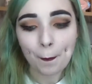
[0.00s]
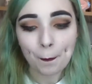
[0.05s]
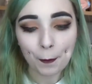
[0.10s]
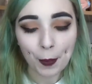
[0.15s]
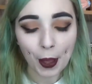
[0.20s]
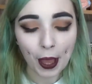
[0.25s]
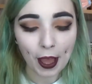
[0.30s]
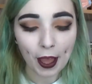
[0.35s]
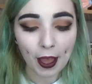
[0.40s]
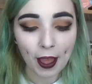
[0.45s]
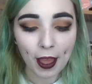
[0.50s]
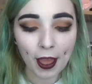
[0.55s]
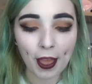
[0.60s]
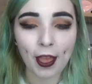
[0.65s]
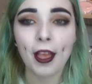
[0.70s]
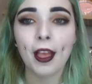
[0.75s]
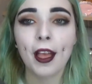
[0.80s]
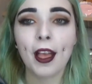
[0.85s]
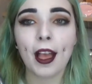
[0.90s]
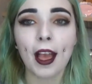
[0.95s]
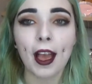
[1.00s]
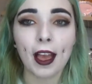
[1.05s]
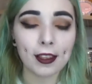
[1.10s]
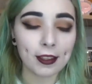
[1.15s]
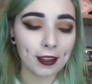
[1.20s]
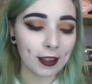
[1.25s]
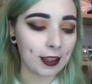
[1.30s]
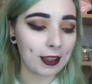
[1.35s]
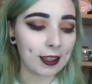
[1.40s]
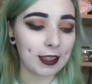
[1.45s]
but
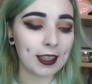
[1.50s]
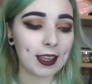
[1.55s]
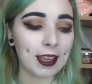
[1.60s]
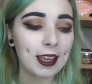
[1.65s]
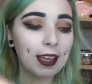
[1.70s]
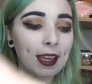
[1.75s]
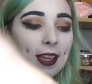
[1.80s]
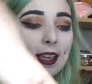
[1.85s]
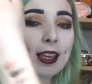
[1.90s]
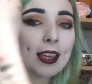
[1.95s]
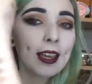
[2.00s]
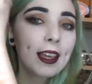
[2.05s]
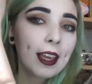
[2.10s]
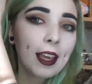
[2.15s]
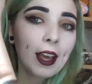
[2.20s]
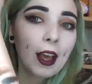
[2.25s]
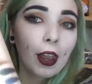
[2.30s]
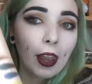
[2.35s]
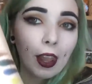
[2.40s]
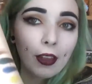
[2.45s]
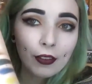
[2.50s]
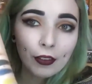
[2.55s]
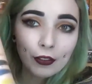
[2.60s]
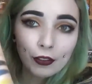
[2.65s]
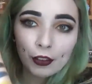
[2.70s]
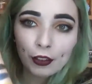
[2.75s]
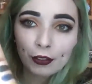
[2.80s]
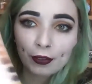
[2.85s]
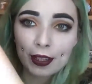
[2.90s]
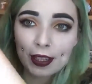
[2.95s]
as you can see, I love it
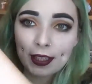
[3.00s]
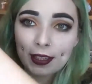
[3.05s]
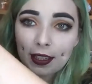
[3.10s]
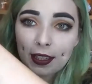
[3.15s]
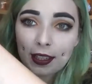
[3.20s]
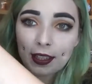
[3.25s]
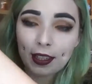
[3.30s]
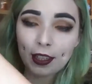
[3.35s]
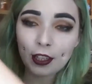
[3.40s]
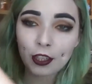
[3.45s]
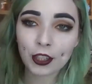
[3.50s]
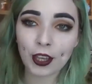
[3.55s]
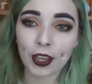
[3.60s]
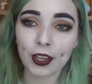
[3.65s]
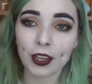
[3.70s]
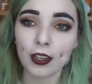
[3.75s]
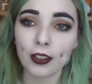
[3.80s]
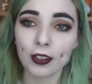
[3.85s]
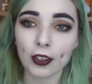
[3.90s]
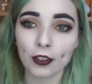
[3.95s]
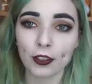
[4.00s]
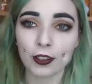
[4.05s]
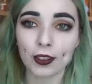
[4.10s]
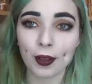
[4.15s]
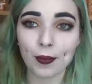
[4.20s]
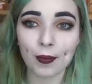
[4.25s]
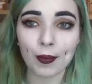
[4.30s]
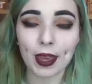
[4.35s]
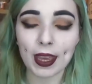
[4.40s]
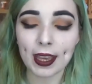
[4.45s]
for a reason. The shadows are just
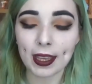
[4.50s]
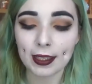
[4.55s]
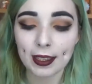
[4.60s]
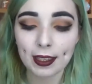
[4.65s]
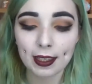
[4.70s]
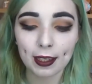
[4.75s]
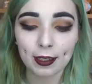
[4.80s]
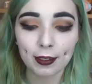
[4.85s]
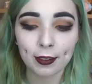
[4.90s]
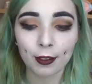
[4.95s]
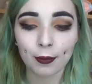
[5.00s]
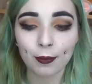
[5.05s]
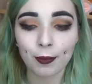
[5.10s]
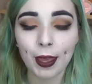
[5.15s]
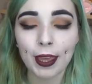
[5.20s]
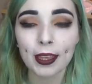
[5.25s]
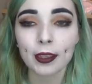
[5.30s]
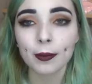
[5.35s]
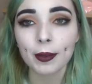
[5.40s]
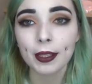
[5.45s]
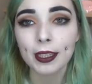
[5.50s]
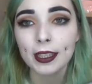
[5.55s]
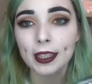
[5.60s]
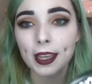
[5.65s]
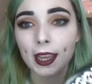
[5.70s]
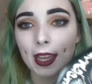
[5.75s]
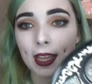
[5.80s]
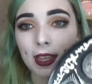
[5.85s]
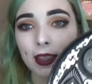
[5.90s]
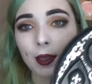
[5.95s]
amazing, they're so
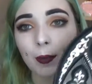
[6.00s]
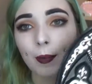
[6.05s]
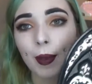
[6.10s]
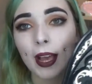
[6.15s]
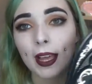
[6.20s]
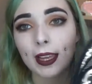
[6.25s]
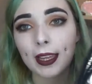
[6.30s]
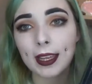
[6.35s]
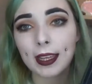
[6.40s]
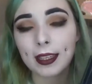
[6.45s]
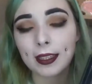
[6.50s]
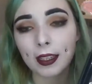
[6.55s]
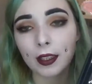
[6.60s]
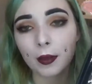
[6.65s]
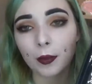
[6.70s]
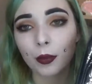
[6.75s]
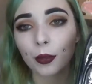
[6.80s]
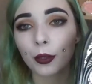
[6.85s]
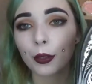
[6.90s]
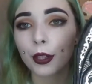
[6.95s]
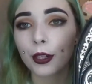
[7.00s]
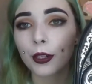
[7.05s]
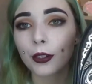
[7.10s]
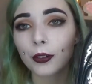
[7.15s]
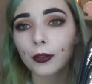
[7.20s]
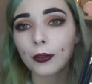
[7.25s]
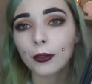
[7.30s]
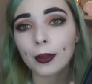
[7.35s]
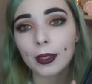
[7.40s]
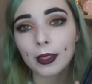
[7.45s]
pigmented, the palettes and the products
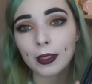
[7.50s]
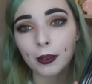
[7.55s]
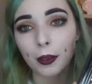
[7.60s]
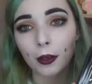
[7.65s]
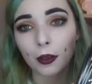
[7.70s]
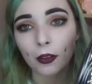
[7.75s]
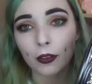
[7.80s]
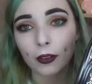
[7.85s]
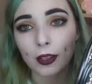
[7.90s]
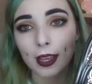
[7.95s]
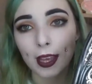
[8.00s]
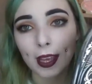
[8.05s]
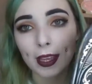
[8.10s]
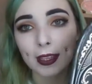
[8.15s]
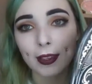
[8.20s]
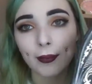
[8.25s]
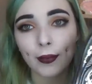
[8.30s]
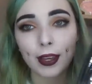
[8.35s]
are always so creative